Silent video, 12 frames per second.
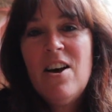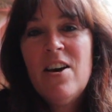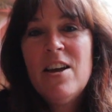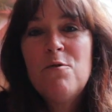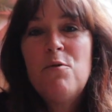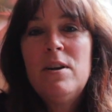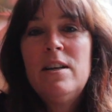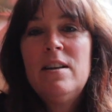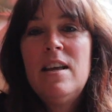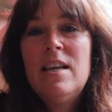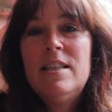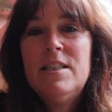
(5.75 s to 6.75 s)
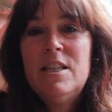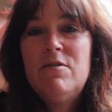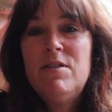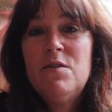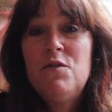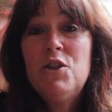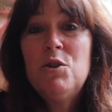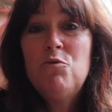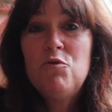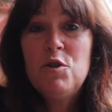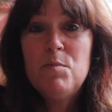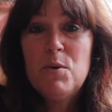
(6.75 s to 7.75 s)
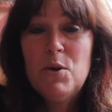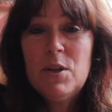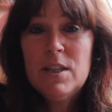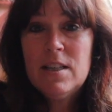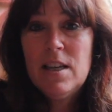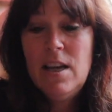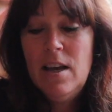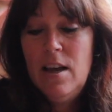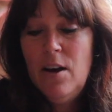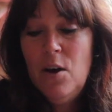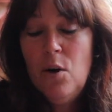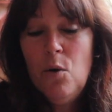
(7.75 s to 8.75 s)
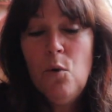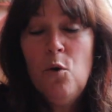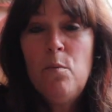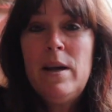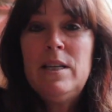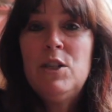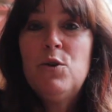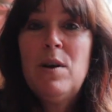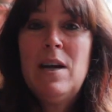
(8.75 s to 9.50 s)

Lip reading: I have written a series of children's books all based